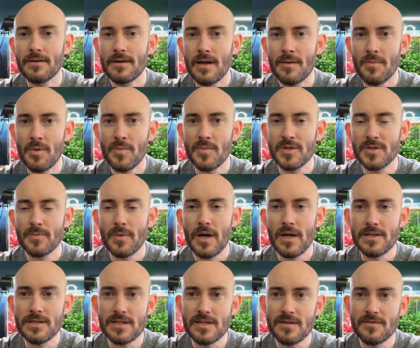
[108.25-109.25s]
I'm almost
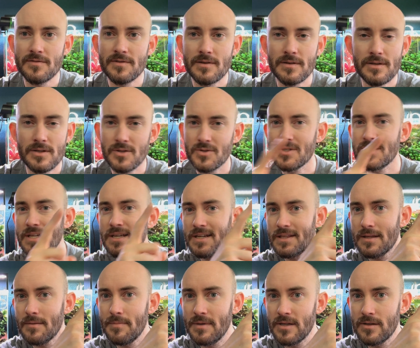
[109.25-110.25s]
positive. You'll see it
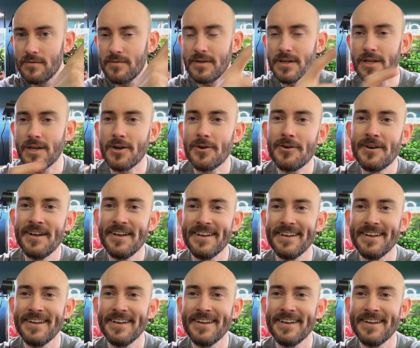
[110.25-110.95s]
in the build video.